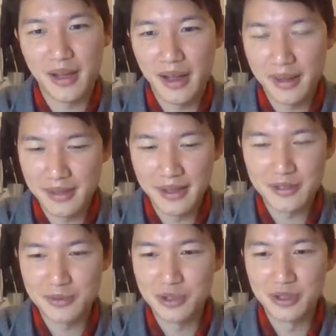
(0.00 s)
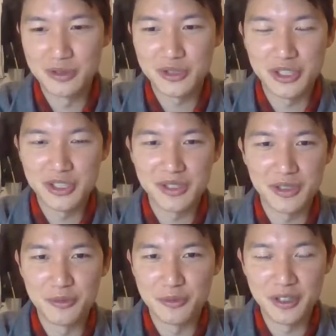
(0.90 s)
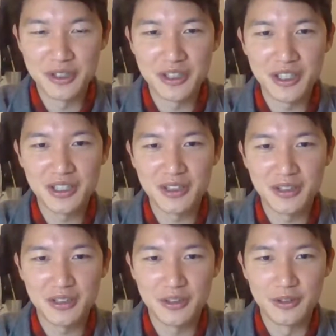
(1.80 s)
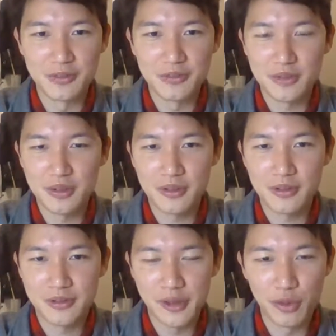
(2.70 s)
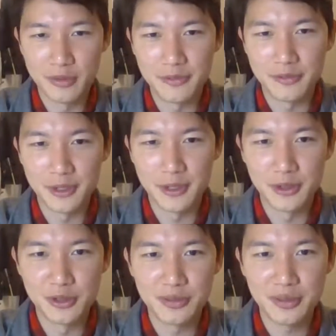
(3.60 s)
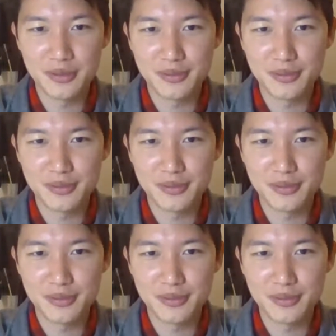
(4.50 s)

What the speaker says: I think, you know, she's a really, you know, great woman for you.